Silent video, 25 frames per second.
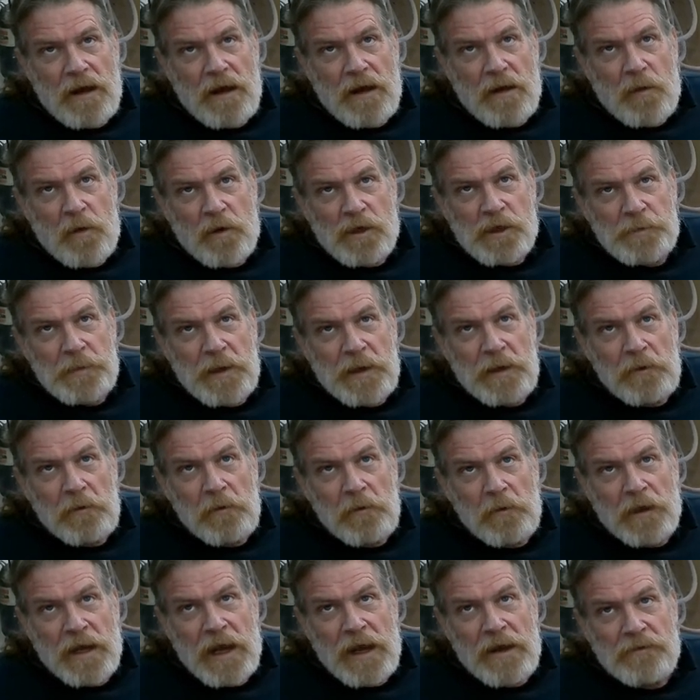horsepower
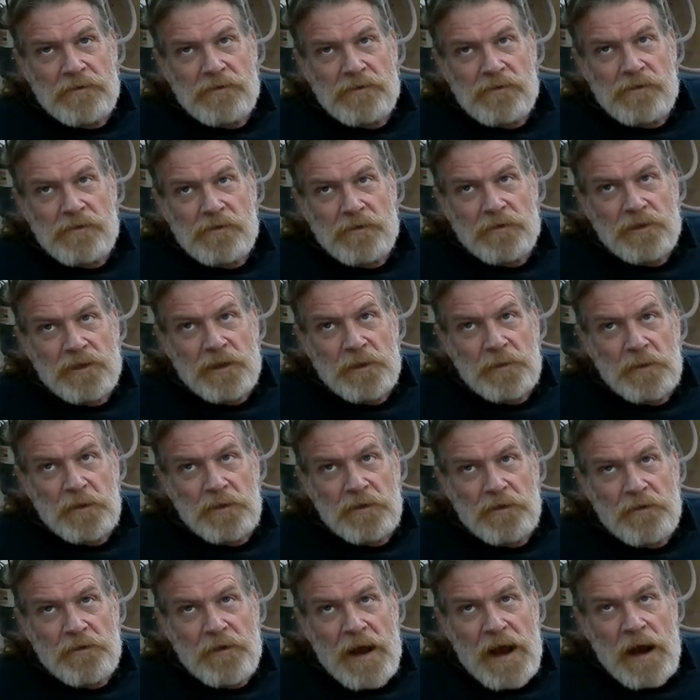only has a certain number
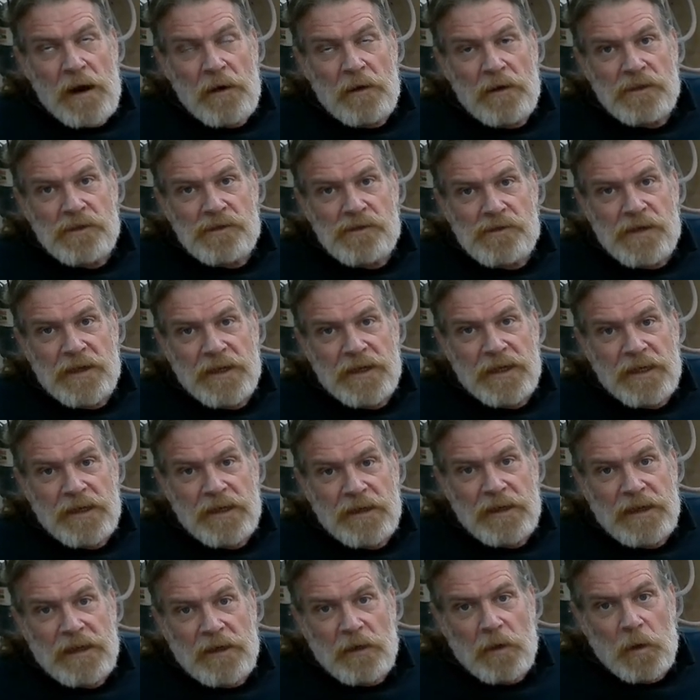of hours that it,
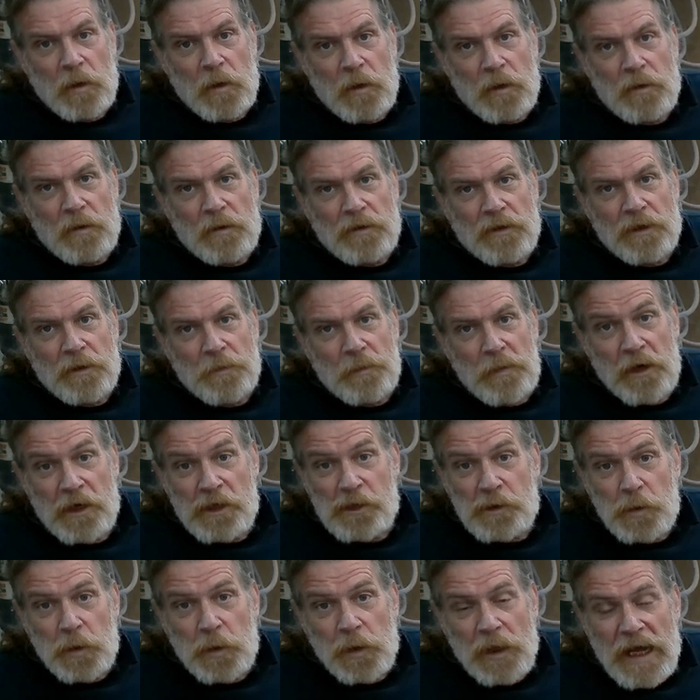the
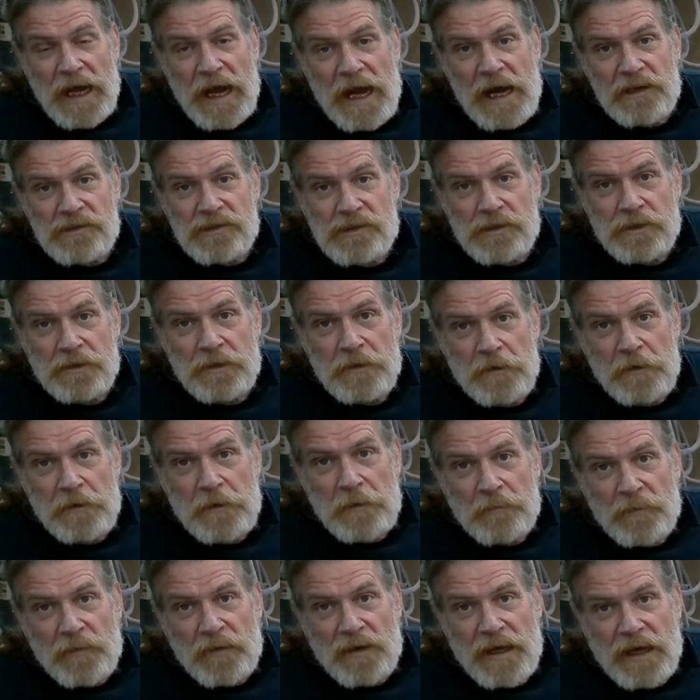parts will last. Right.
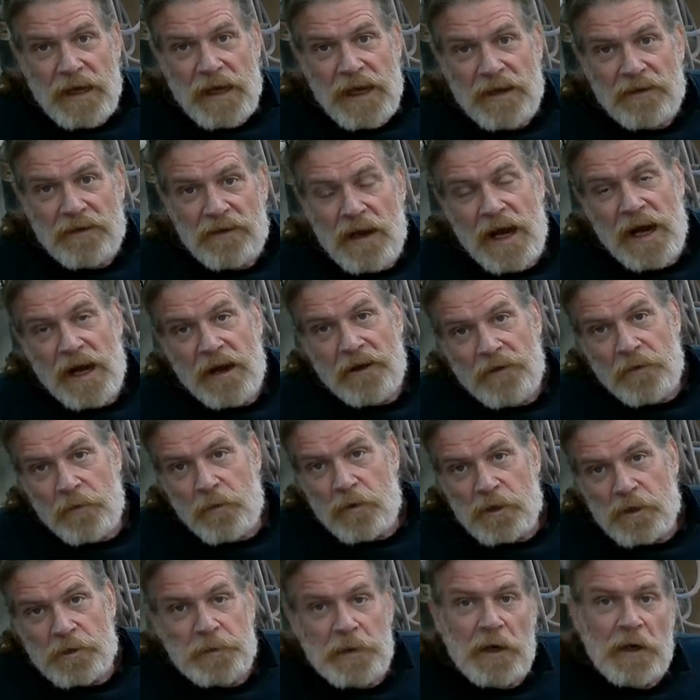Okay. And the higher the
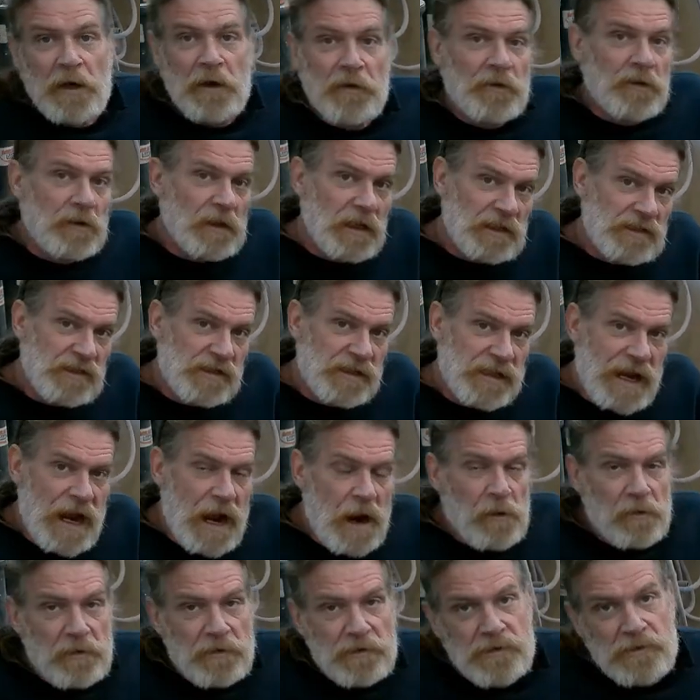horsepower, the less the hour.
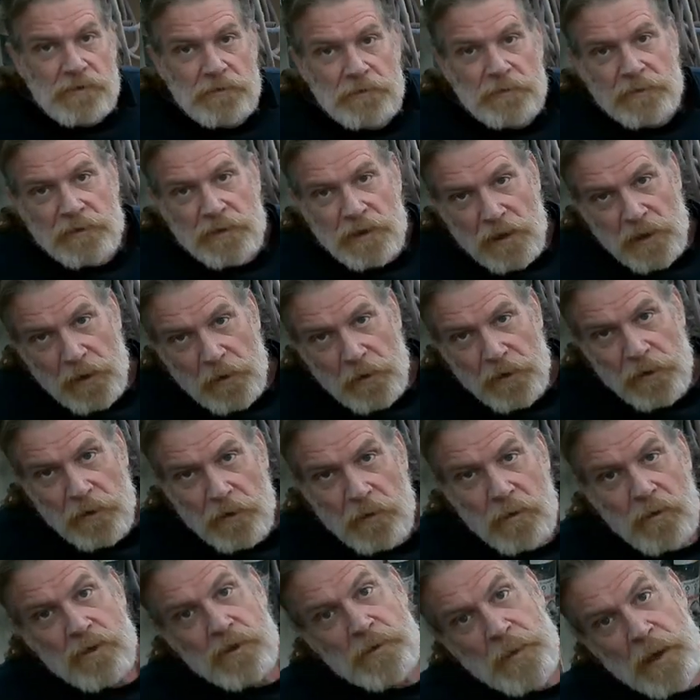Yeah. The lower the
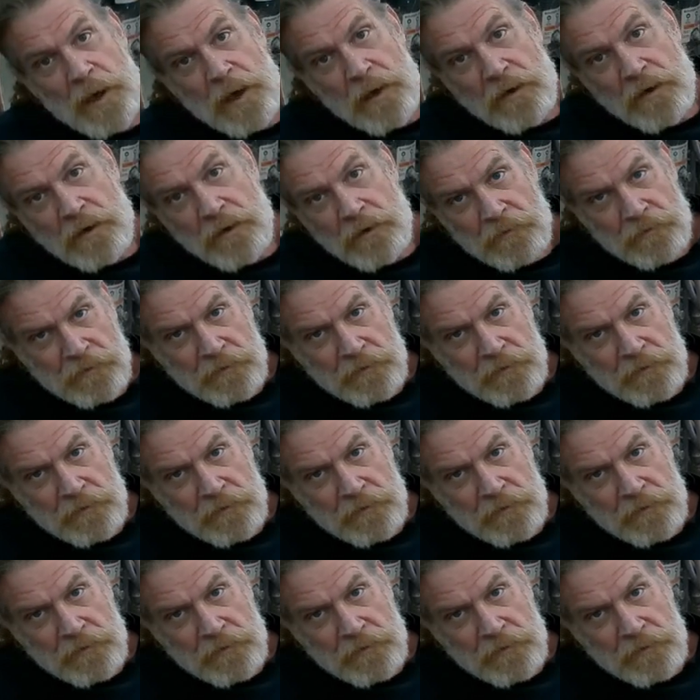horsepower.